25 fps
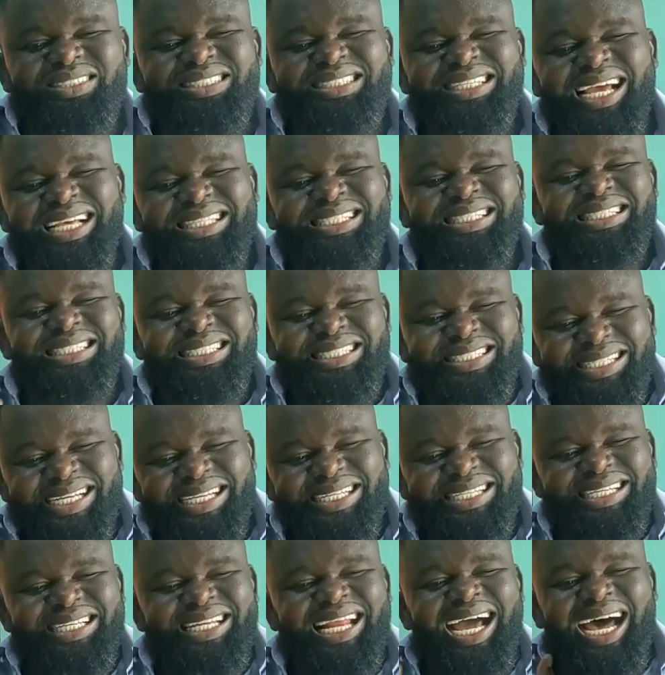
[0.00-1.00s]
nursing
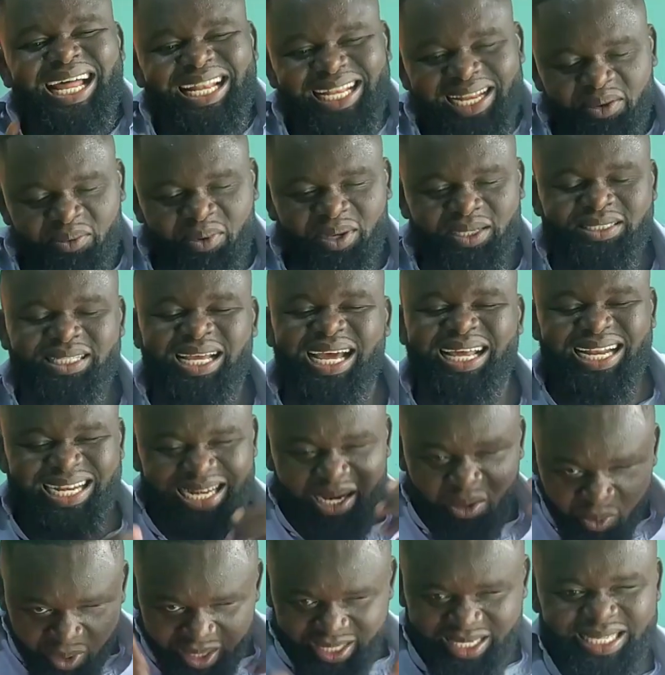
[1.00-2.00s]
training allowance?
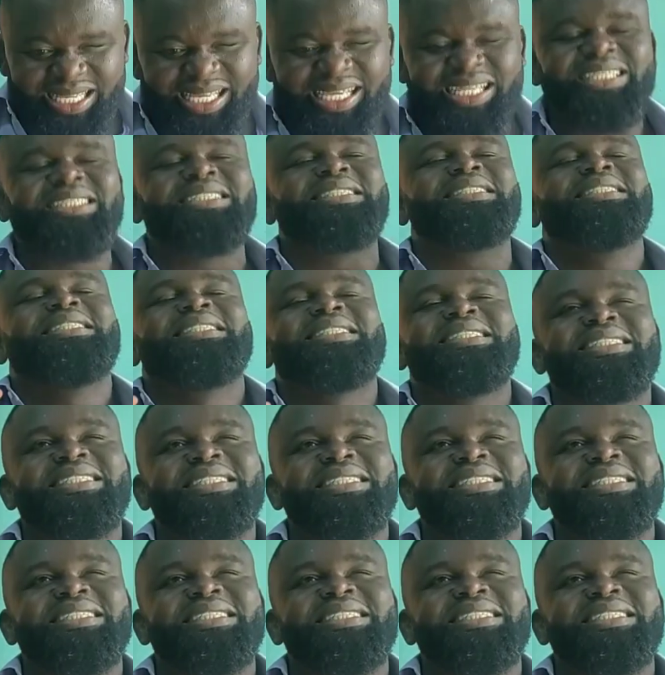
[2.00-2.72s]
Another one again.